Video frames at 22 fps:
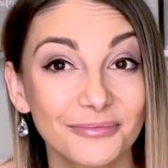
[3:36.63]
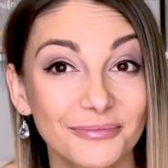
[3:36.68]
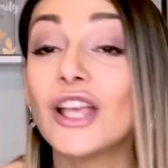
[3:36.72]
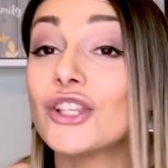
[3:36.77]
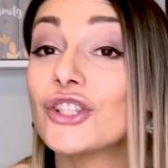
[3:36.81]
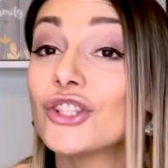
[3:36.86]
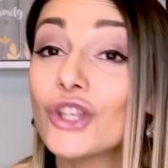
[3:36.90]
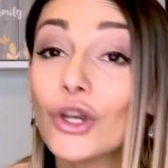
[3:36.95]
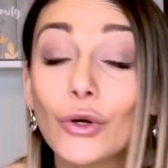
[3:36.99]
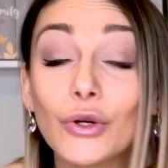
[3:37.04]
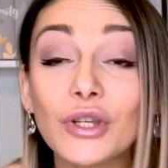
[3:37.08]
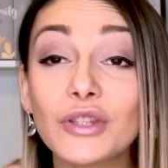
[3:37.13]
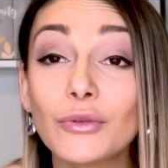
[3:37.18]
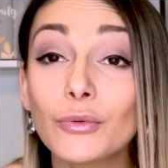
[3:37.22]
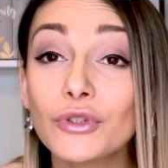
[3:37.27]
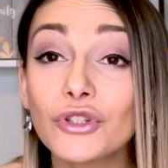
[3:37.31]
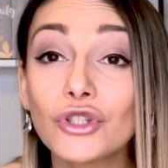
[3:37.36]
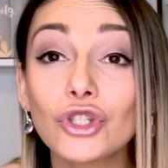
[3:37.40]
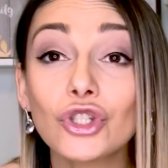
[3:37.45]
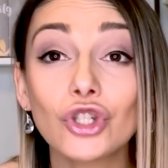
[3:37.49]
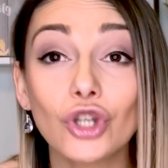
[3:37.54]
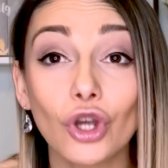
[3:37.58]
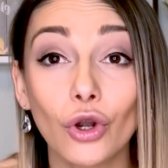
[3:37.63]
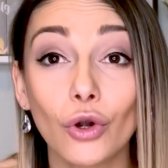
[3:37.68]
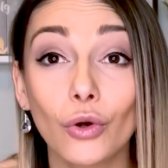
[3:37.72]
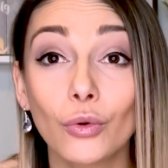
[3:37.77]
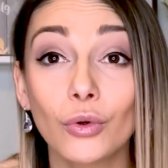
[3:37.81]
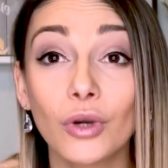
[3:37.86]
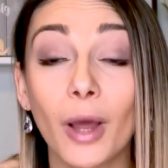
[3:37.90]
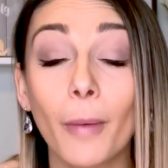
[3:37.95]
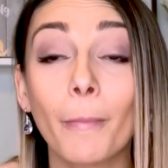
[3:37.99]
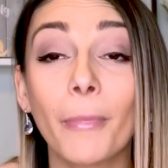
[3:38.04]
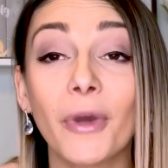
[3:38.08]
So it was
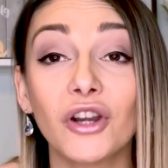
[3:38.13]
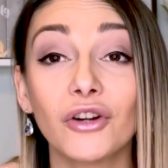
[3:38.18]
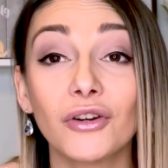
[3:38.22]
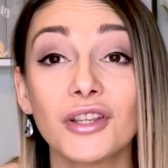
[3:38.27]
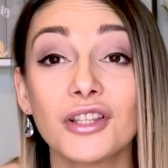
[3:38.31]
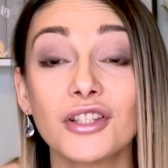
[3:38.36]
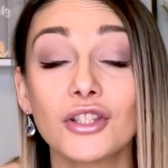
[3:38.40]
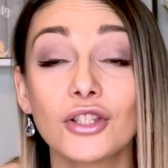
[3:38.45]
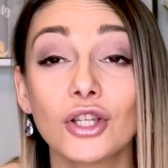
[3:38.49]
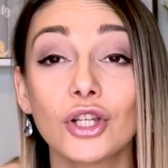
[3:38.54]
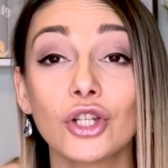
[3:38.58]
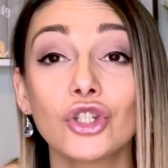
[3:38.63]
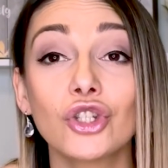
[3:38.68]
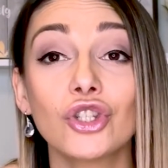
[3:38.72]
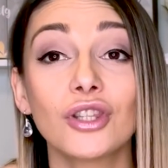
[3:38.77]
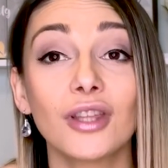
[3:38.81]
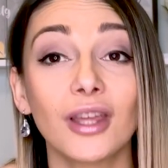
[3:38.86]
shown by research